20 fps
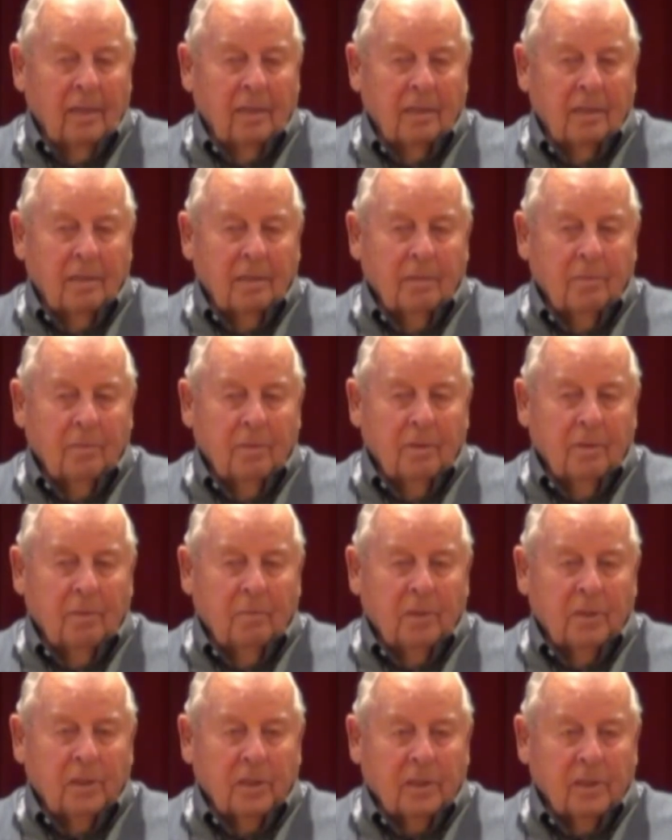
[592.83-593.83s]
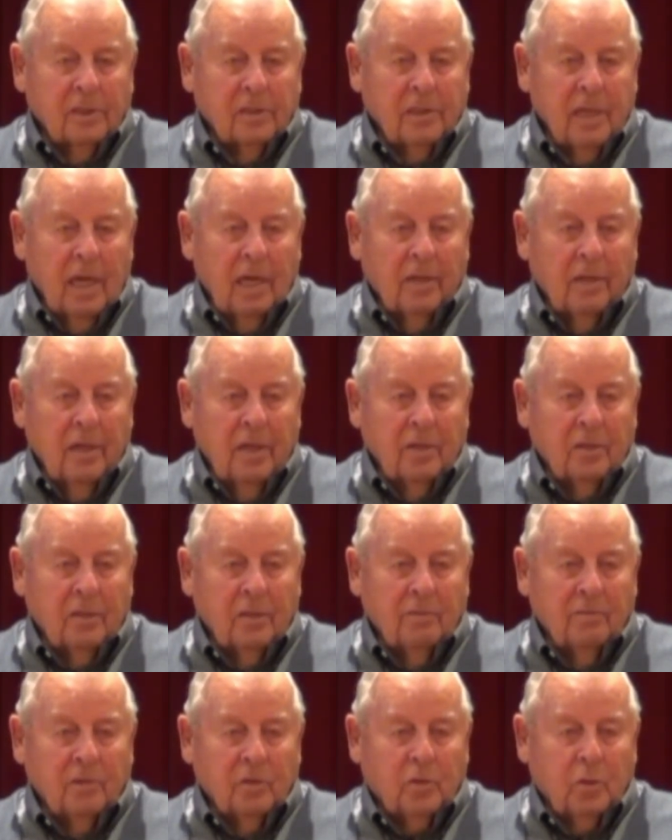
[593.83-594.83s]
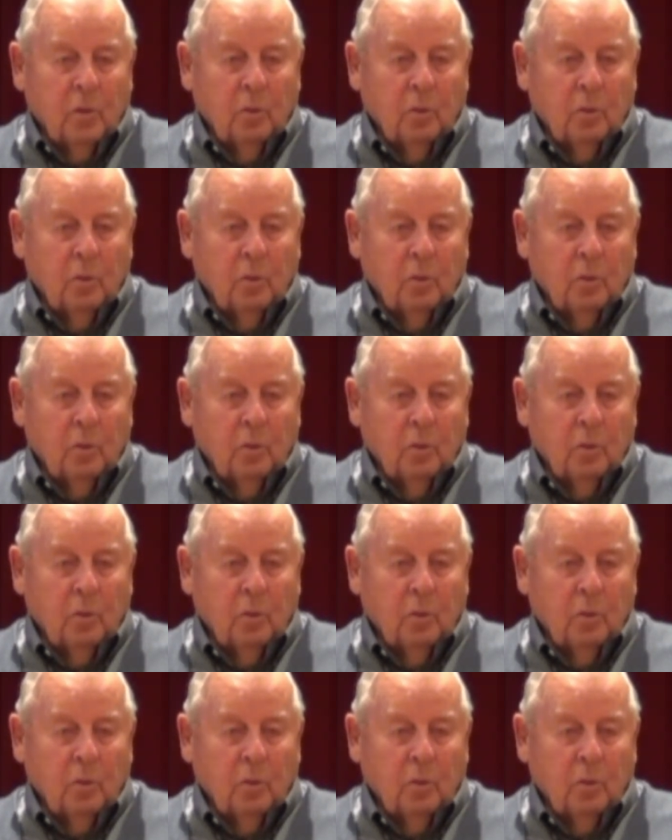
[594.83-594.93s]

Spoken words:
And with the consolidation of the